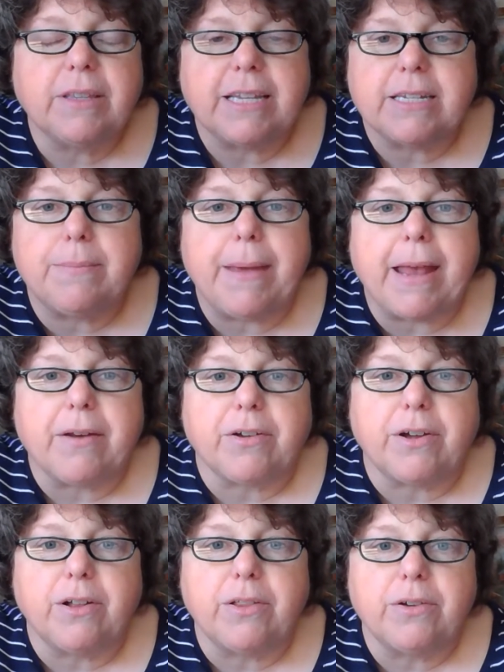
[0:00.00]
doesn't matter,
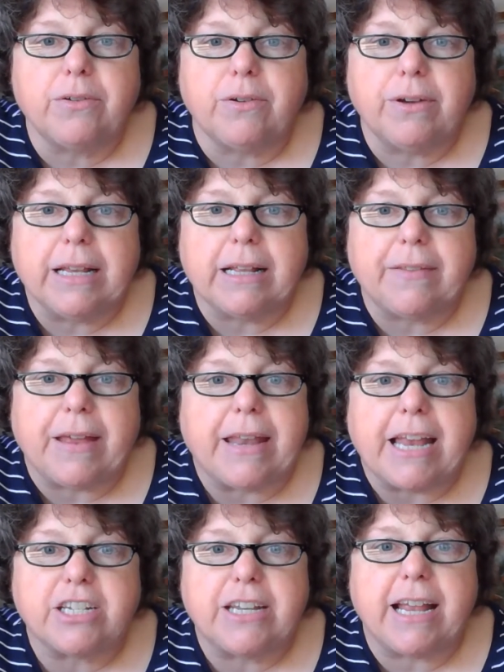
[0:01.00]
color, or that
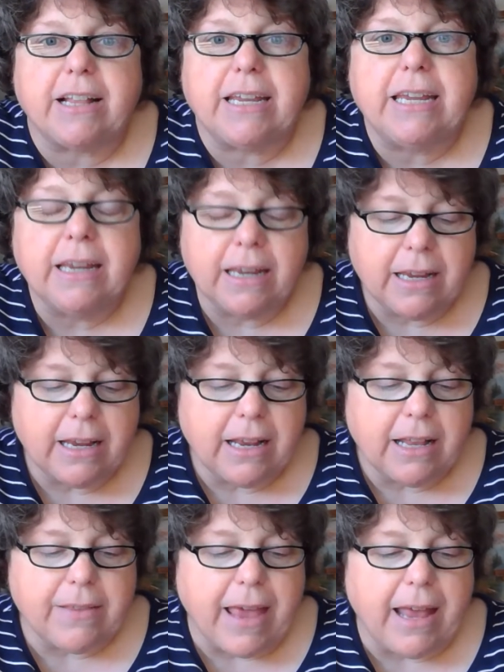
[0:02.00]
nationality,
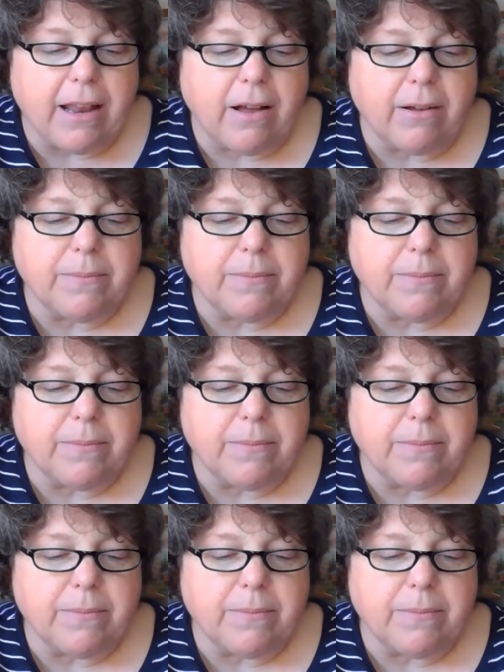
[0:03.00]
that